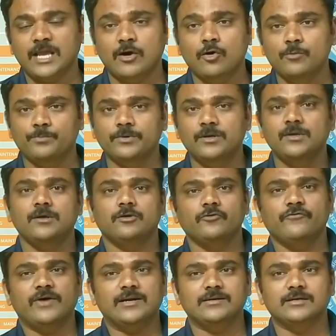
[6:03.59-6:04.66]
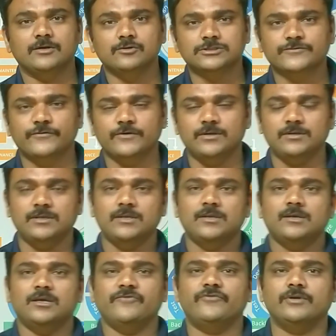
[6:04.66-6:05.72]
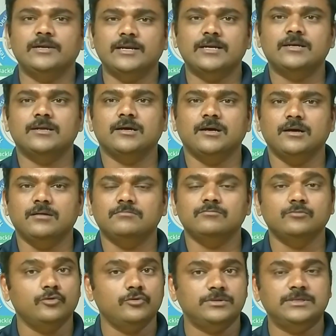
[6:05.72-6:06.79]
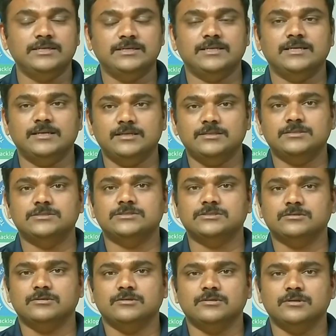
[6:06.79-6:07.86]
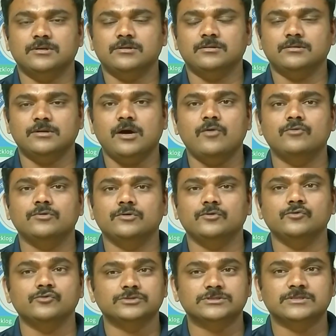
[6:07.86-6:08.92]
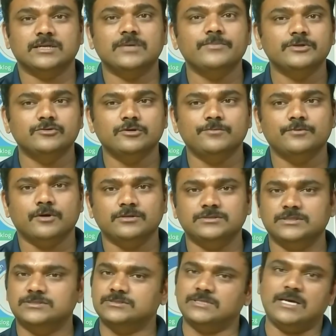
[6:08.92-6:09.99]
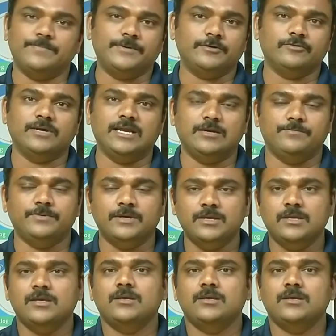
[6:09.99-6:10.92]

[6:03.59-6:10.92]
I hope you find it useful. If you need more details or on how to use Scrum in your projects, happy to help.